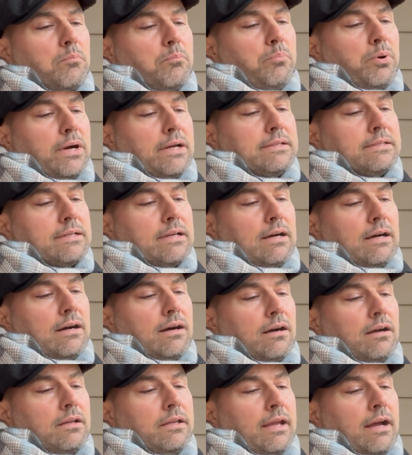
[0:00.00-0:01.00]
But,
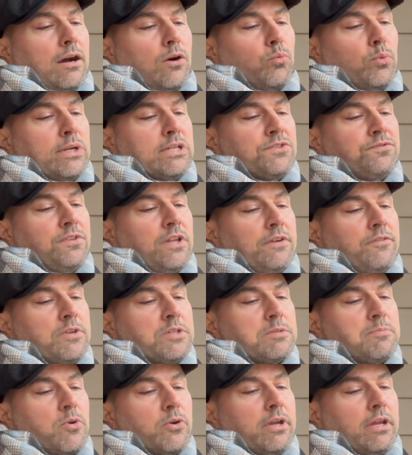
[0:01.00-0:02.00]
yeah, a rich
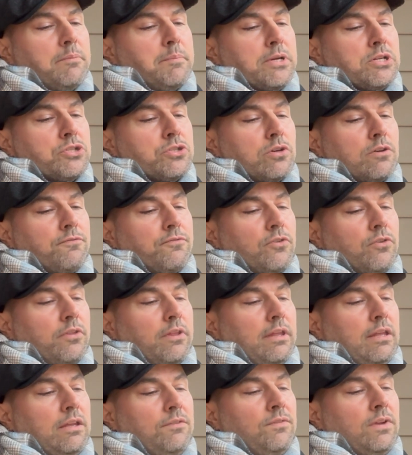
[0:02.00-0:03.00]
flavored smoking mixture for
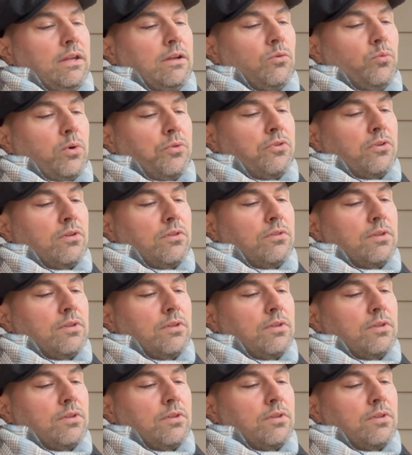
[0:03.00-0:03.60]
the evening with